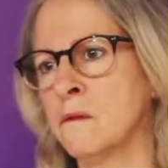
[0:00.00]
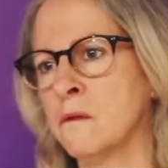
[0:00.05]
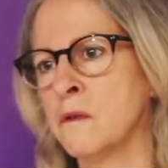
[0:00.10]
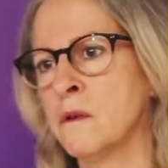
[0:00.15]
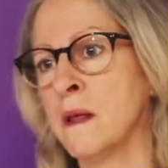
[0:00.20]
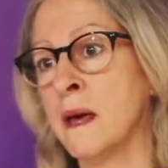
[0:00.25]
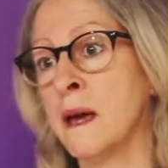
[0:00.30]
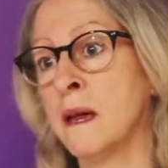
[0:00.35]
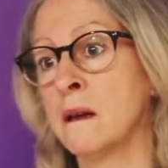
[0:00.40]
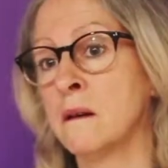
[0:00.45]
for
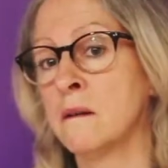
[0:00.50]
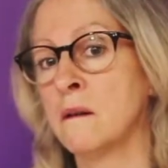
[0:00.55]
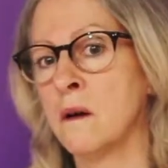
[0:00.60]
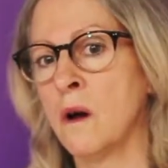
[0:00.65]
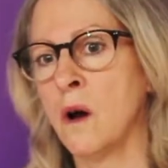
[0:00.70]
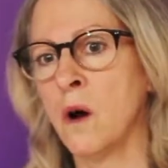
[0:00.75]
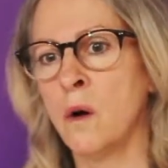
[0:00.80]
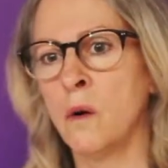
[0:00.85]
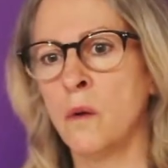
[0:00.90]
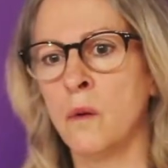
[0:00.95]
that
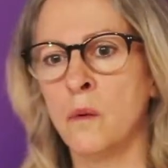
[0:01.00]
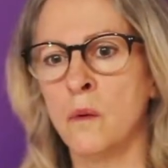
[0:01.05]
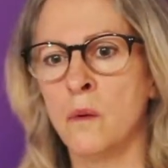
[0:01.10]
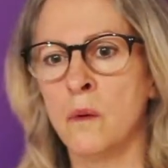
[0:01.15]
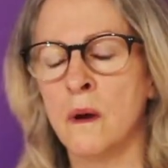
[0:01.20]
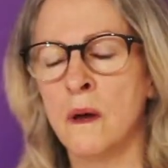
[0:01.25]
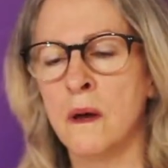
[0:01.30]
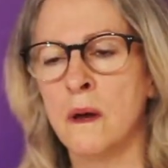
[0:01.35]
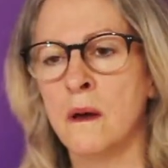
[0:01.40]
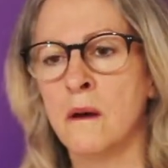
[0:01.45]
whole
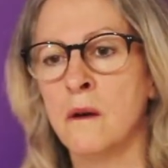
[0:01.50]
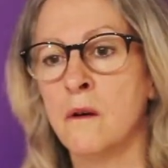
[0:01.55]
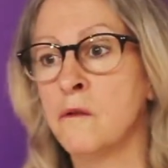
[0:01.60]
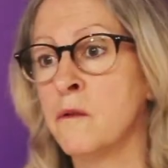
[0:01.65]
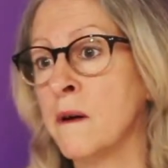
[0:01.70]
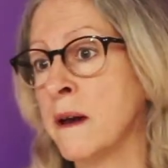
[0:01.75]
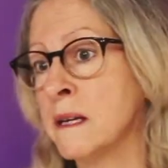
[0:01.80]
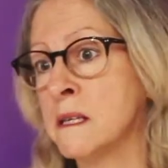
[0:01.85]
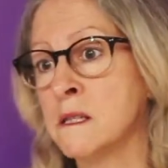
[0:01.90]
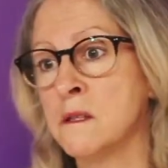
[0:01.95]

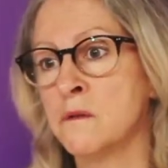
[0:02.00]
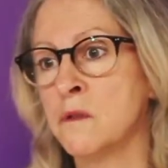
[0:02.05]
phase